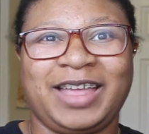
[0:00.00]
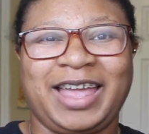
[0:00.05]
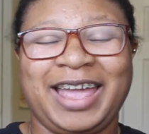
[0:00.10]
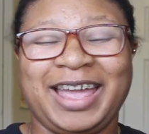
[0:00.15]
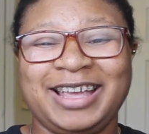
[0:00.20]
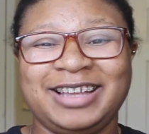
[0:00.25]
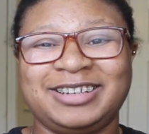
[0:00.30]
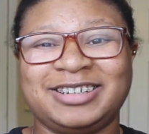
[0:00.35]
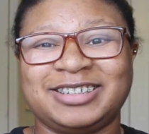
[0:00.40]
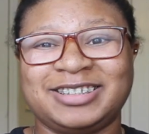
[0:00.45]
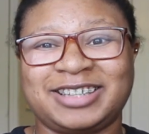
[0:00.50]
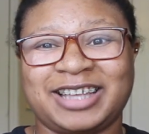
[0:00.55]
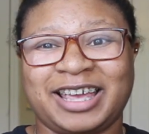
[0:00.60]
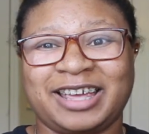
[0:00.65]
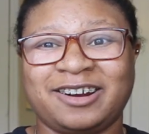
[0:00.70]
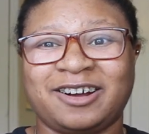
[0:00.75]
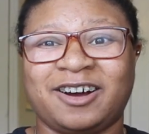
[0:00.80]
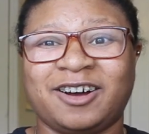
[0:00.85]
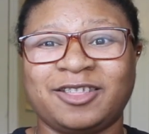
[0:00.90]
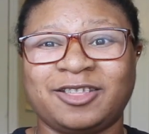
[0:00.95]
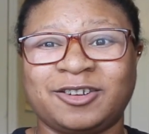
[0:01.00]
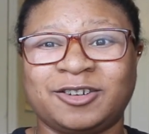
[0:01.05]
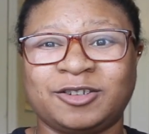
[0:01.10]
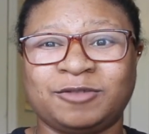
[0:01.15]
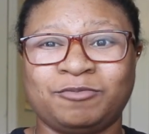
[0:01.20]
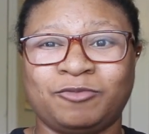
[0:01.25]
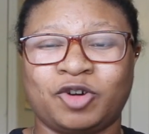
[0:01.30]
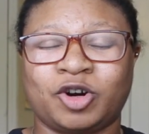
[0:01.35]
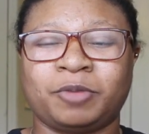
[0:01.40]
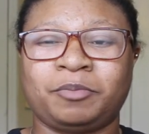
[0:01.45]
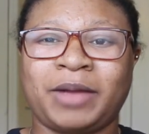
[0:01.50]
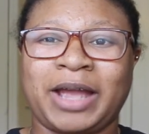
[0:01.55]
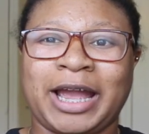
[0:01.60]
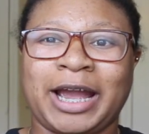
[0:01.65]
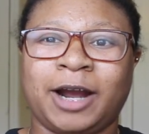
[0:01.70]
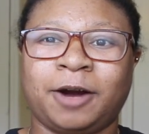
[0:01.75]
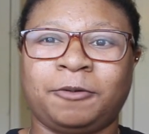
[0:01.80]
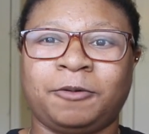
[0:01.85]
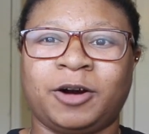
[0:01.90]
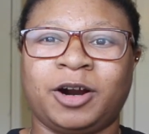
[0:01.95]
agents and authors more
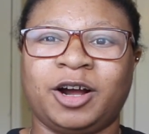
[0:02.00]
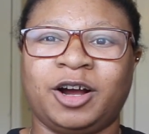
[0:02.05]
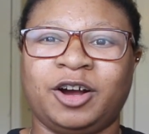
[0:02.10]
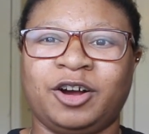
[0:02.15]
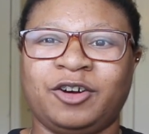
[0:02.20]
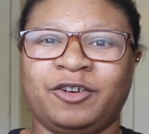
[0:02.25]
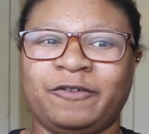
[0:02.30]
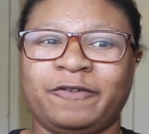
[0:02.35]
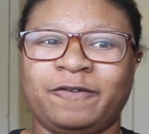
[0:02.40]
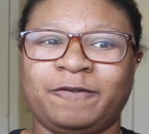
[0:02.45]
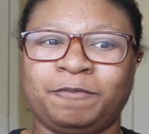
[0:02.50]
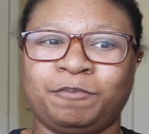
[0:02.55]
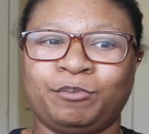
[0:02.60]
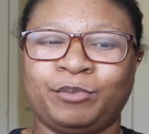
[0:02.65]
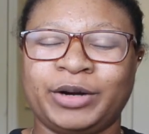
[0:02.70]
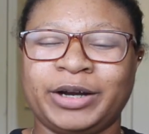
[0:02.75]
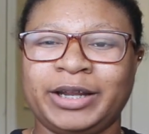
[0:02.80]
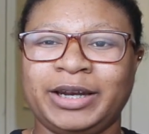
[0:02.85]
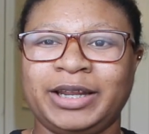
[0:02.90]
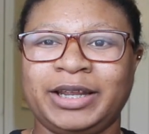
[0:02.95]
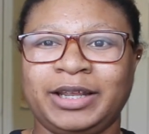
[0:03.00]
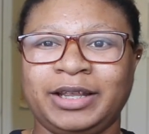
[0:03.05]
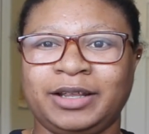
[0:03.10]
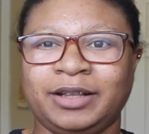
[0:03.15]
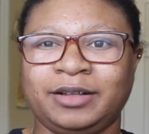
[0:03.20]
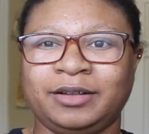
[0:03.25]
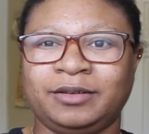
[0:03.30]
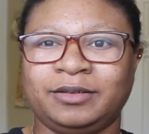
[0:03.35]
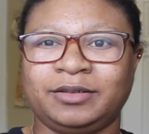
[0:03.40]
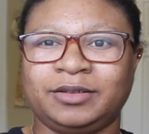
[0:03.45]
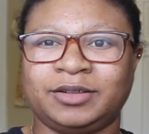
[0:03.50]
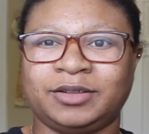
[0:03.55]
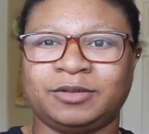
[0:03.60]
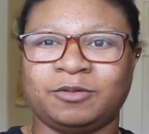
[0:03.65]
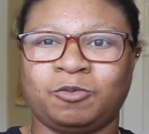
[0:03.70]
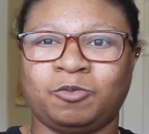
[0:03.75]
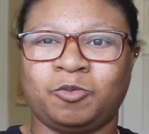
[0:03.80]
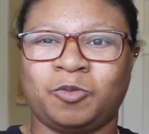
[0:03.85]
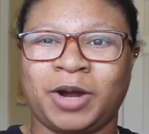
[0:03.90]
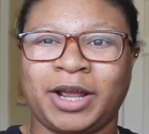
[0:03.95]
power of putting
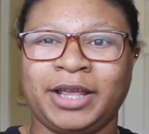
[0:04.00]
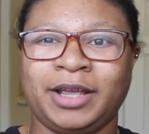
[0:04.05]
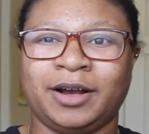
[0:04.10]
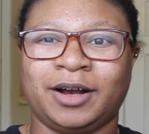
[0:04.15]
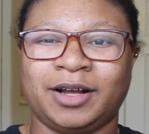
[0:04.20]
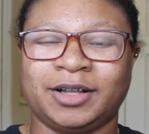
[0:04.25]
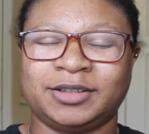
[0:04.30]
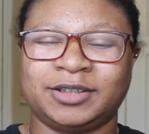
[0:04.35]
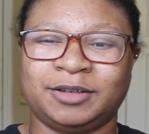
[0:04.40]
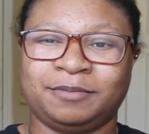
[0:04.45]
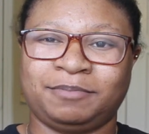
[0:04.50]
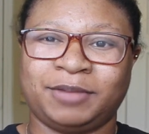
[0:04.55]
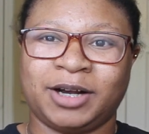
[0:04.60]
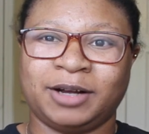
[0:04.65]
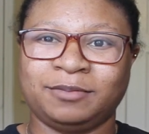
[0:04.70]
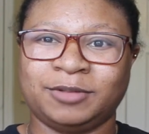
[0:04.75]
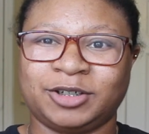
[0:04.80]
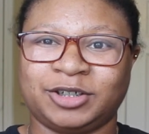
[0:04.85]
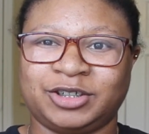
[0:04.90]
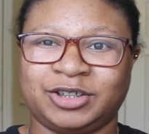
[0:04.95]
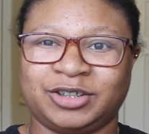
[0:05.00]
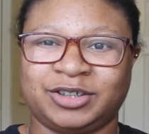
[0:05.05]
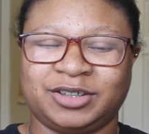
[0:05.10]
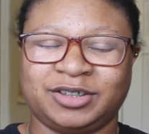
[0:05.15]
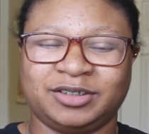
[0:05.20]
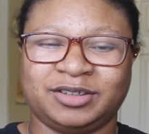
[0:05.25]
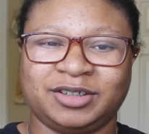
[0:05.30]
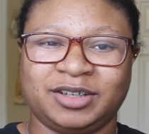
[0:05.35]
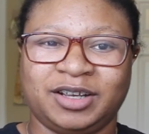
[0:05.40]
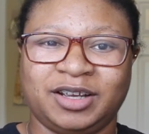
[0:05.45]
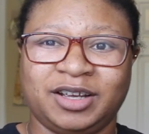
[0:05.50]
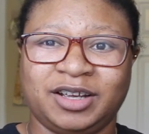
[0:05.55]
some weight onto publishers